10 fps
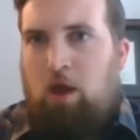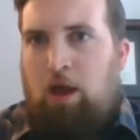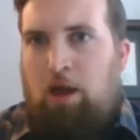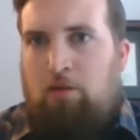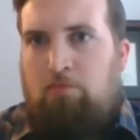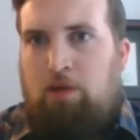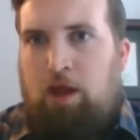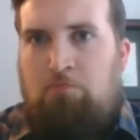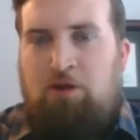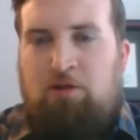
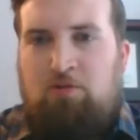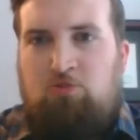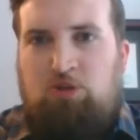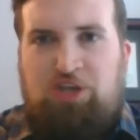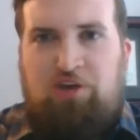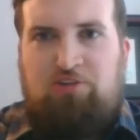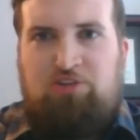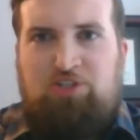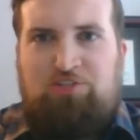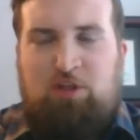I'm going to switch gears
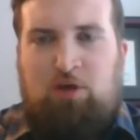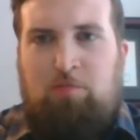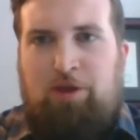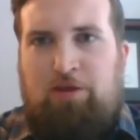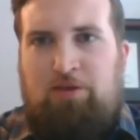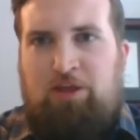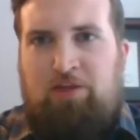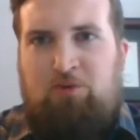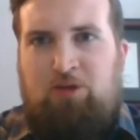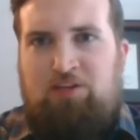just a little bit.
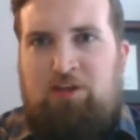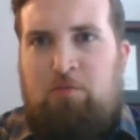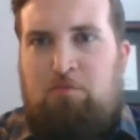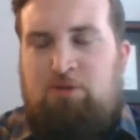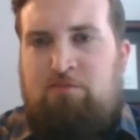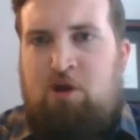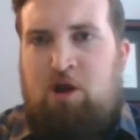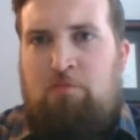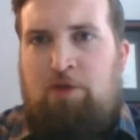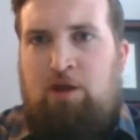If we can just get a brief
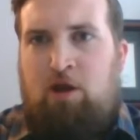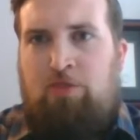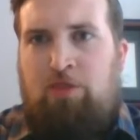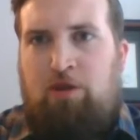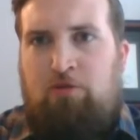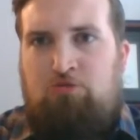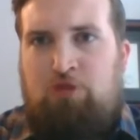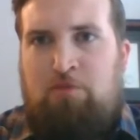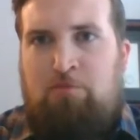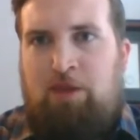comment on the
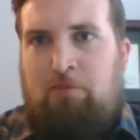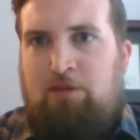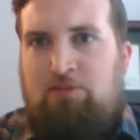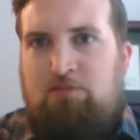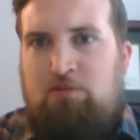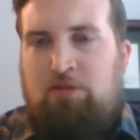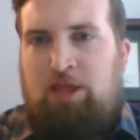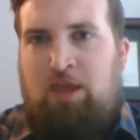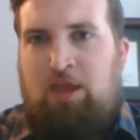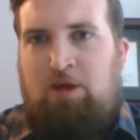direct payments
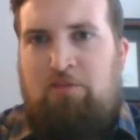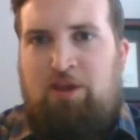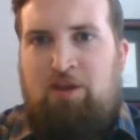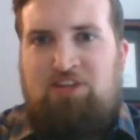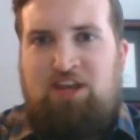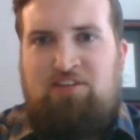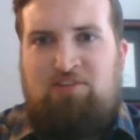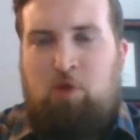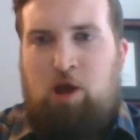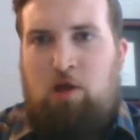that came out of CARES Act
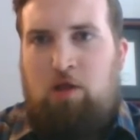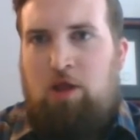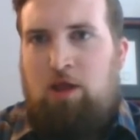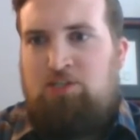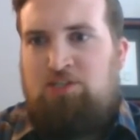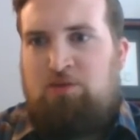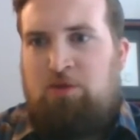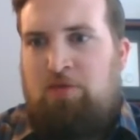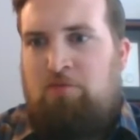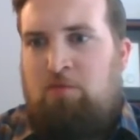as well, just to
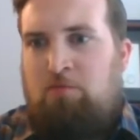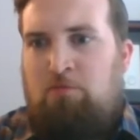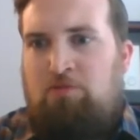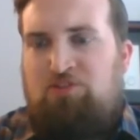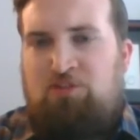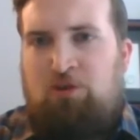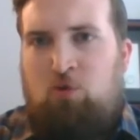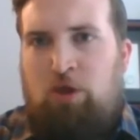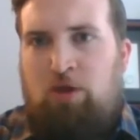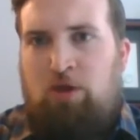give our members just a
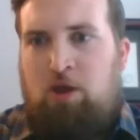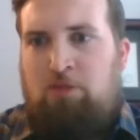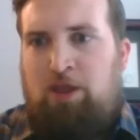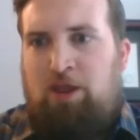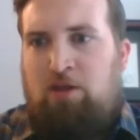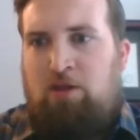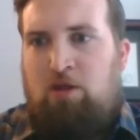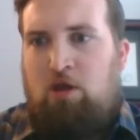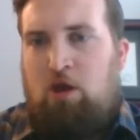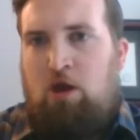quick update
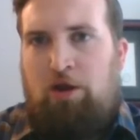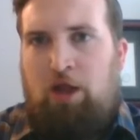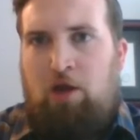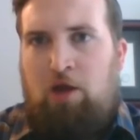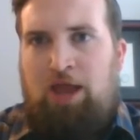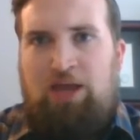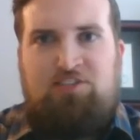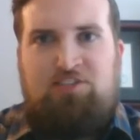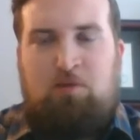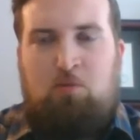on how that
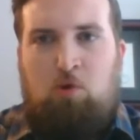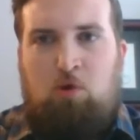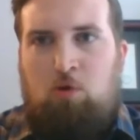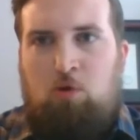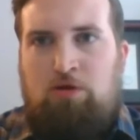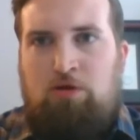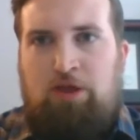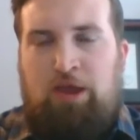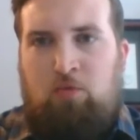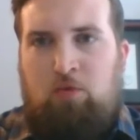system will work
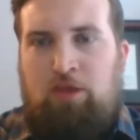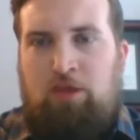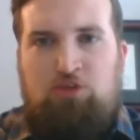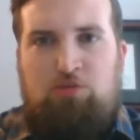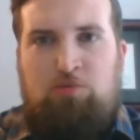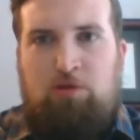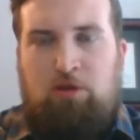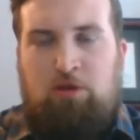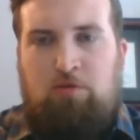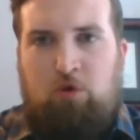and what they should be
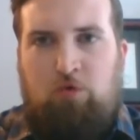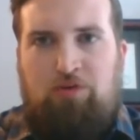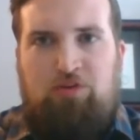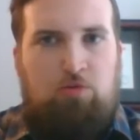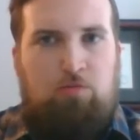looking forward to.